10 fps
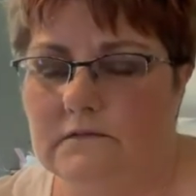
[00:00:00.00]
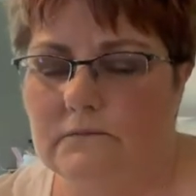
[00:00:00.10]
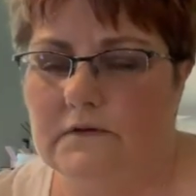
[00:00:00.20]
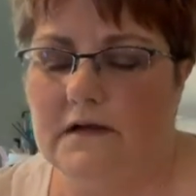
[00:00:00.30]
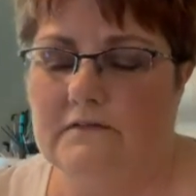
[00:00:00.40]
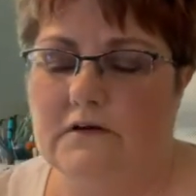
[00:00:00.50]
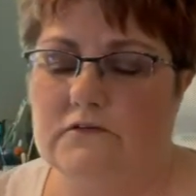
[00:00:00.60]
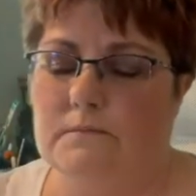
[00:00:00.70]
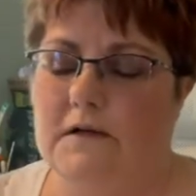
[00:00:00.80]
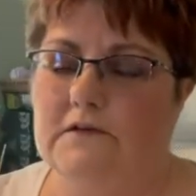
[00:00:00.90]
You want to have
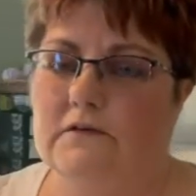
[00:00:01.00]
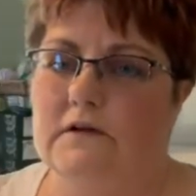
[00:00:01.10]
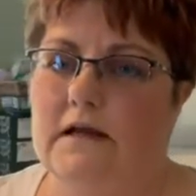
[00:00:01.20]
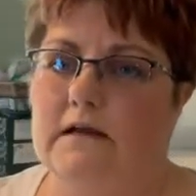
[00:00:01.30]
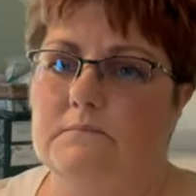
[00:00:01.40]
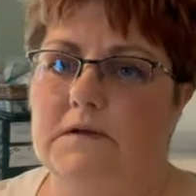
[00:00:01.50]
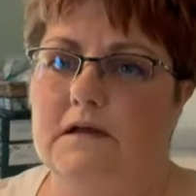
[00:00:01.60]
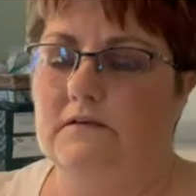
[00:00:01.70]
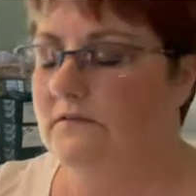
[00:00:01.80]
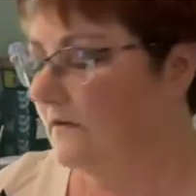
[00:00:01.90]
extra blades on hand,
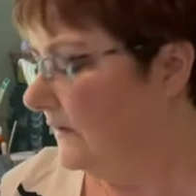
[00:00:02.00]
because